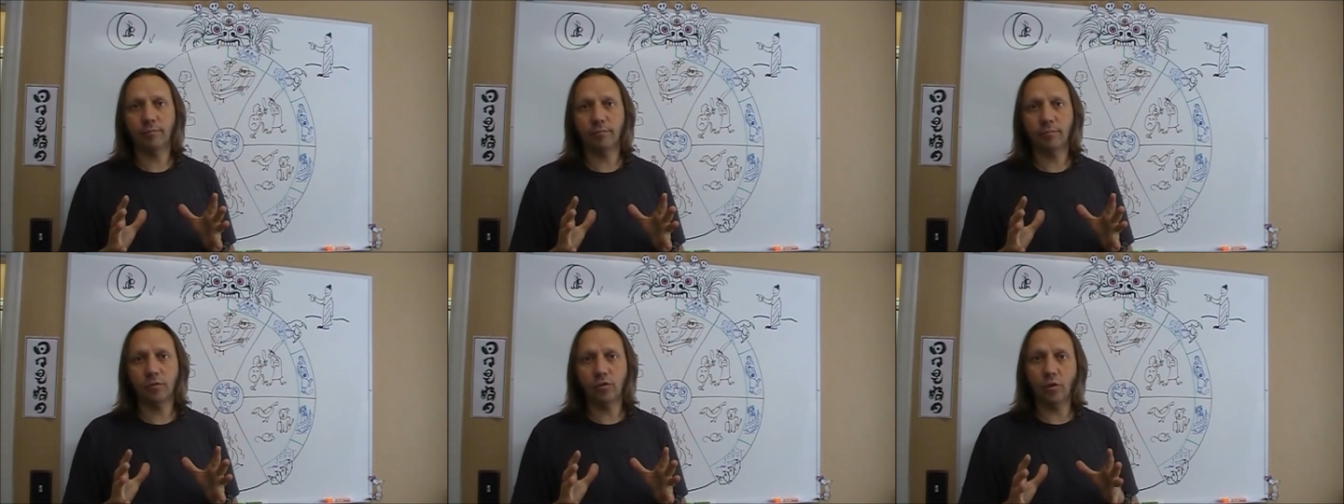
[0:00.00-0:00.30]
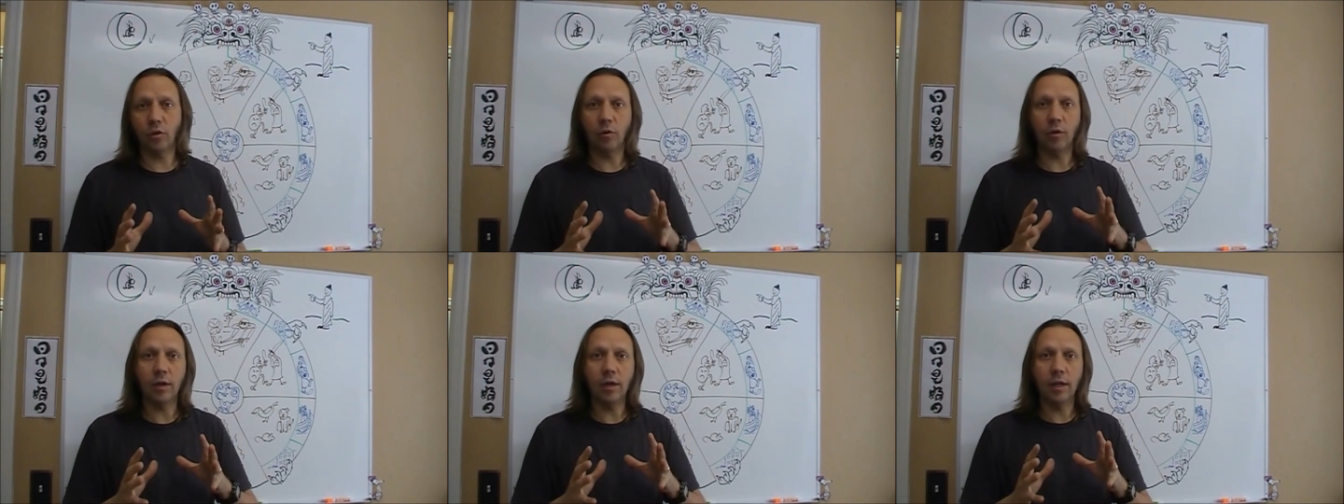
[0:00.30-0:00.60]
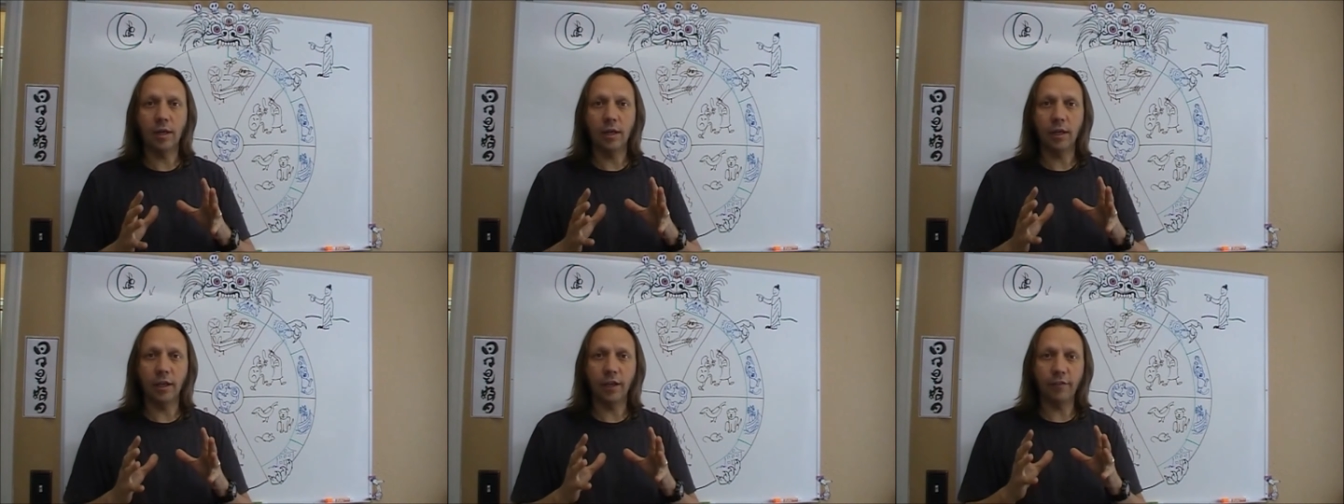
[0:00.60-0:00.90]
So
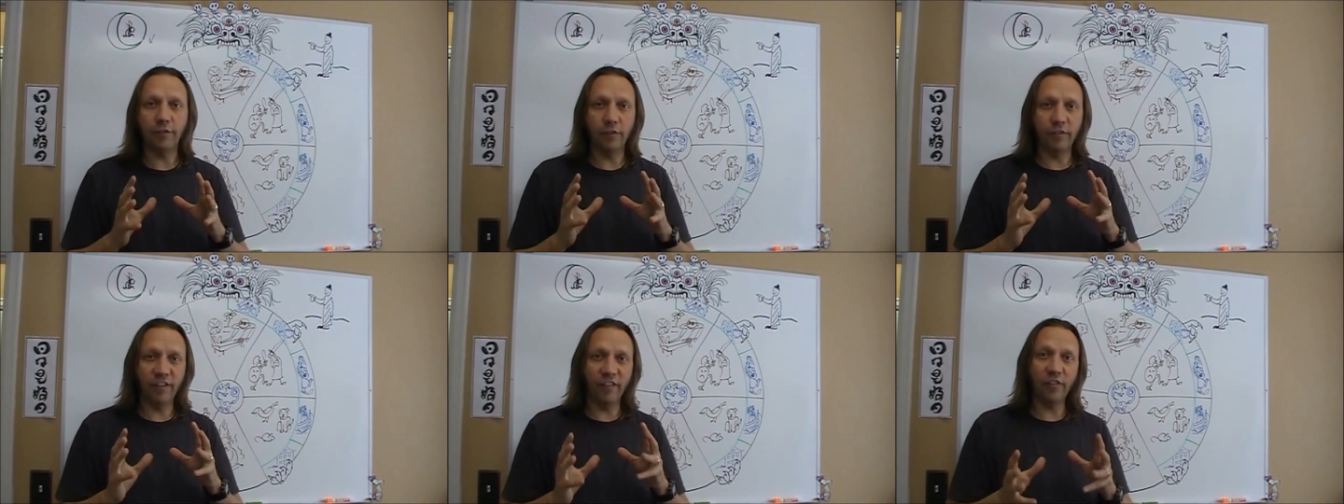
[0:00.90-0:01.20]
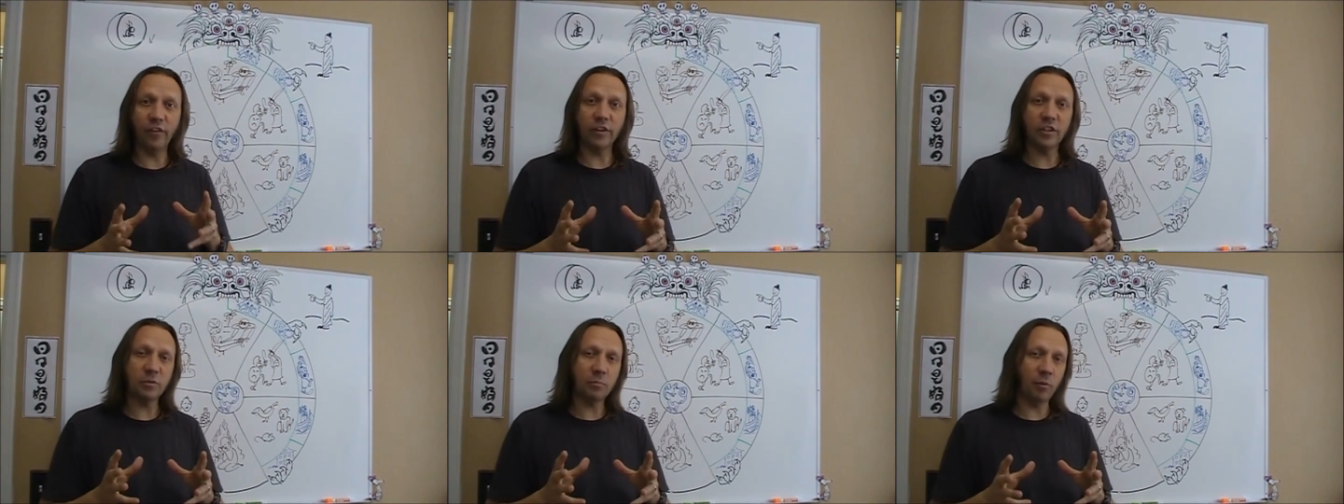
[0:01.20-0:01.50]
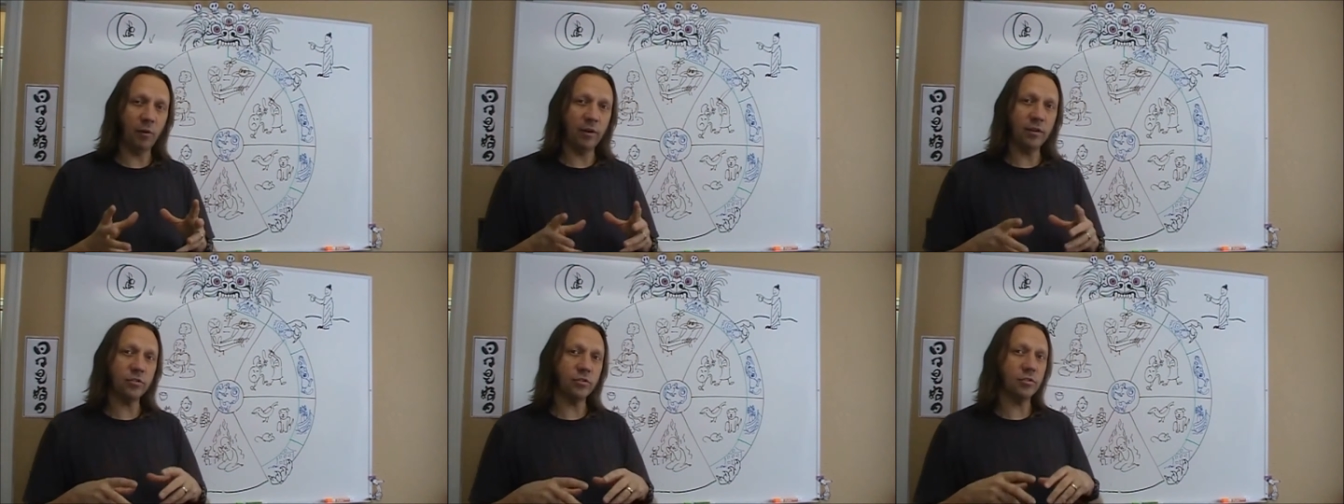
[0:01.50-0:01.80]
if you've ever
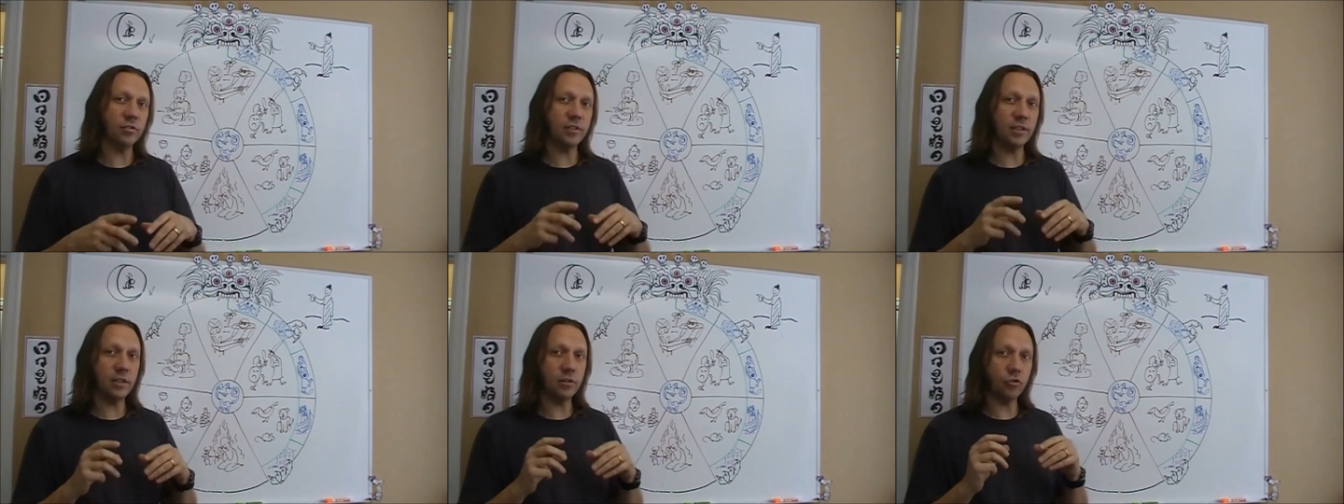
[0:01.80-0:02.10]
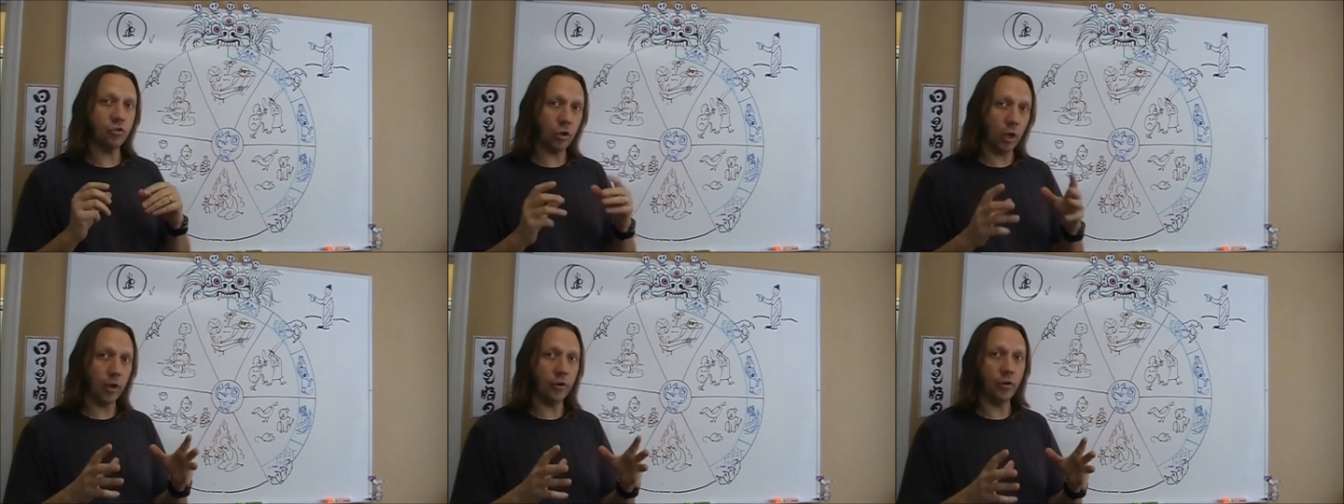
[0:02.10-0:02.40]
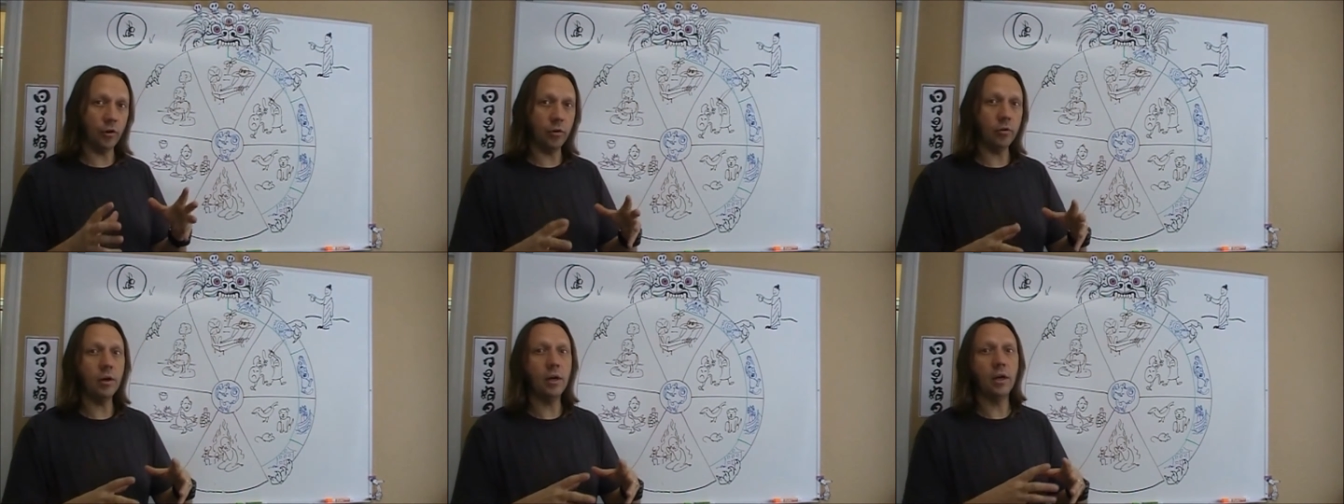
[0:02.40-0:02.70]
experienced or seen
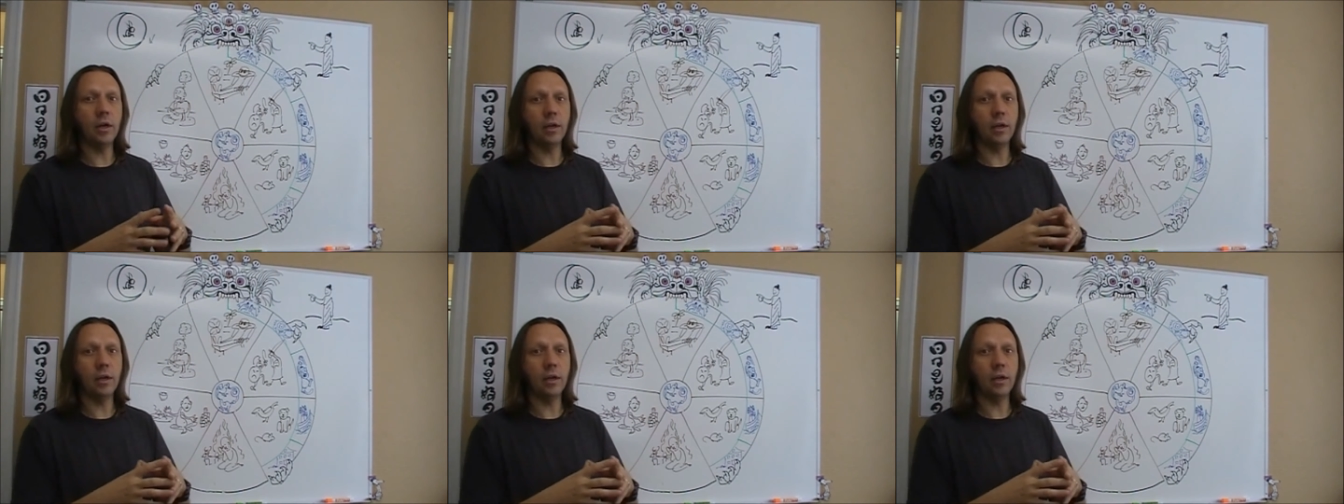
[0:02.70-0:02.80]
Chado,